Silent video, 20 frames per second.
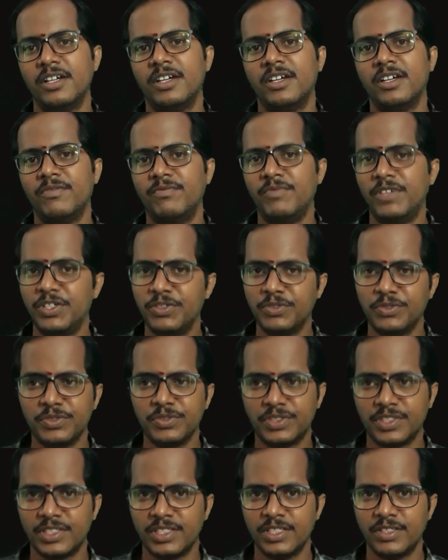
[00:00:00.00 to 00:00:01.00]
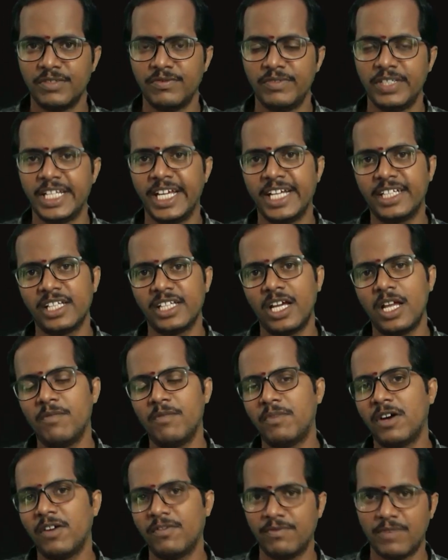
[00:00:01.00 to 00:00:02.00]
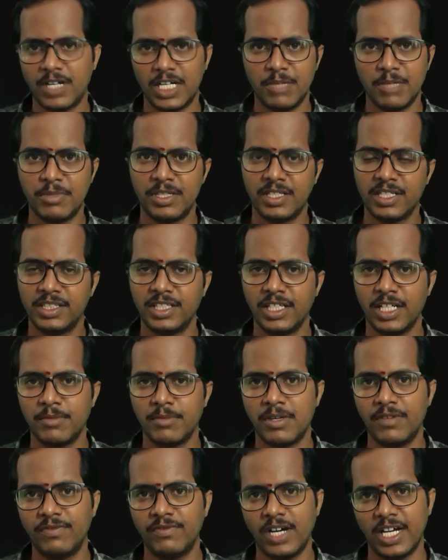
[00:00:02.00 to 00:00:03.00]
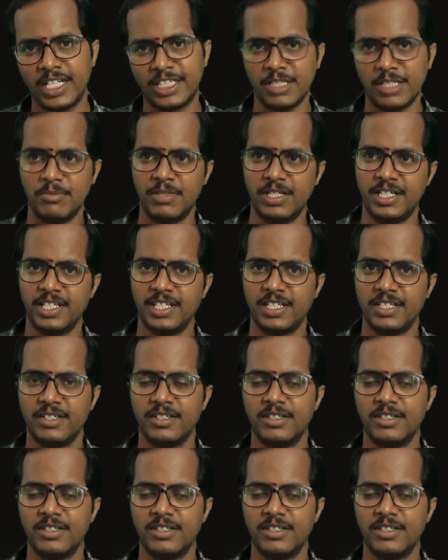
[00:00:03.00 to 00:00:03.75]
we take the help of fundamental theorem of arithmetic.